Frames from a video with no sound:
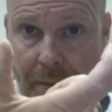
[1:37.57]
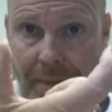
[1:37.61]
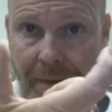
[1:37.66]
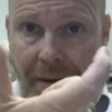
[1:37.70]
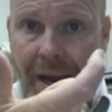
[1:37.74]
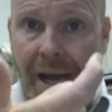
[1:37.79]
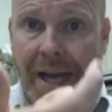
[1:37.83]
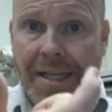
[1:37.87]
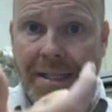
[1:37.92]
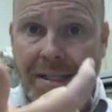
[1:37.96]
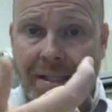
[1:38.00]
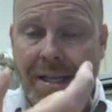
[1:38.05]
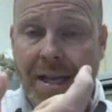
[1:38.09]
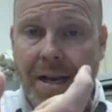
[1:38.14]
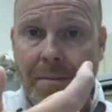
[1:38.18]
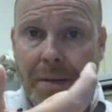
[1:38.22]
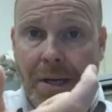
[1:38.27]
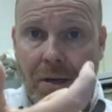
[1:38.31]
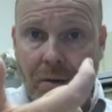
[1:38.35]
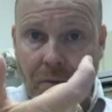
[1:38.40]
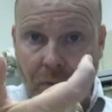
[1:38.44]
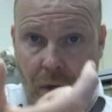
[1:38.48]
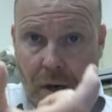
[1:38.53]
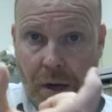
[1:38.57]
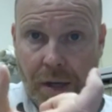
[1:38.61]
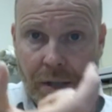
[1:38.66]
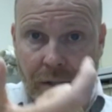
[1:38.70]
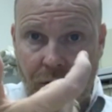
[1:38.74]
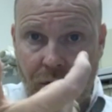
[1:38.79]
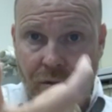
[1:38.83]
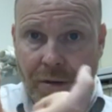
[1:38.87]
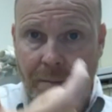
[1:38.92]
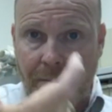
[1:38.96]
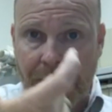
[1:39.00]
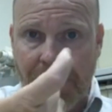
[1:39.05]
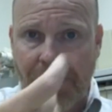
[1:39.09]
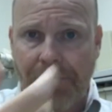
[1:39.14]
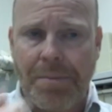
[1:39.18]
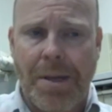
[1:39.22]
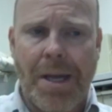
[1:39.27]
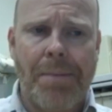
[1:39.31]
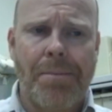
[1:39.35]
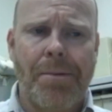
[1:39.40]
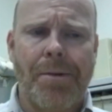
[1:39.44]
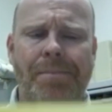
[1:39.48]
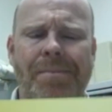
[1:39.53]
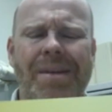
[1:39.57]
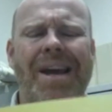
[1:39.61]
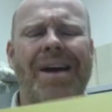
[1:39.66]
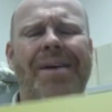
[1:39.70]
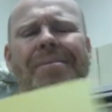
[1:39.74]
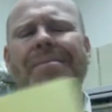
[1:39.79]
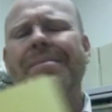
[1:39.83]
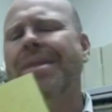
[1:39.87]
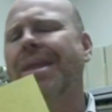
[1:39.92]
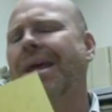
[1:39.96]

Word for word: nine centimeter long strips of paper. Now,